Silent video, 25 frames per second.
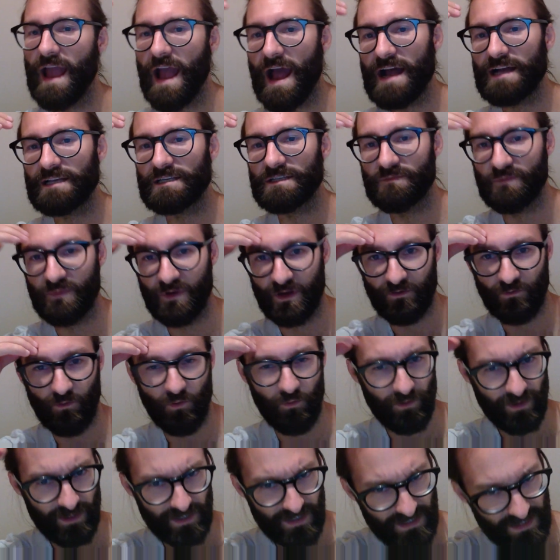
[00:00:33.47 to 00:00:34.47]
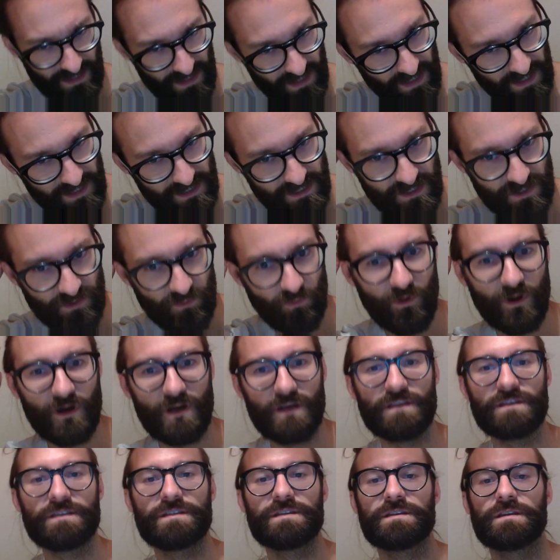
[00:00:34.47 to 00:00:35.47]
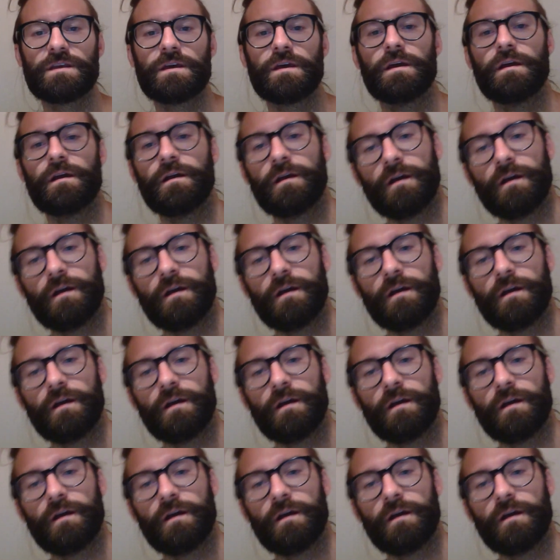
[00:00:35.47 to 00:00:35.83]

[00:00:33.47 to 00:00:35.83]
asked me or what we discussed was